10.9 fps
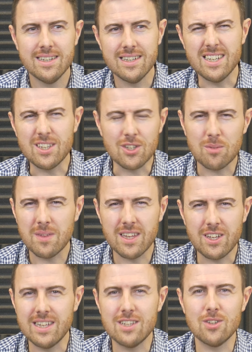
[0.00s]
Is there something that
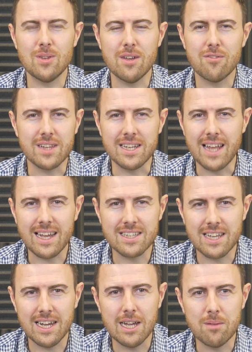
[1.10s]
you need to do differently next
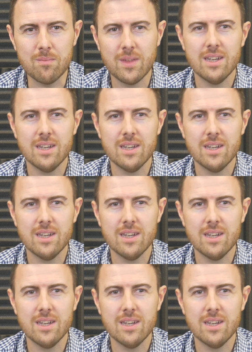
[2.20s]
time?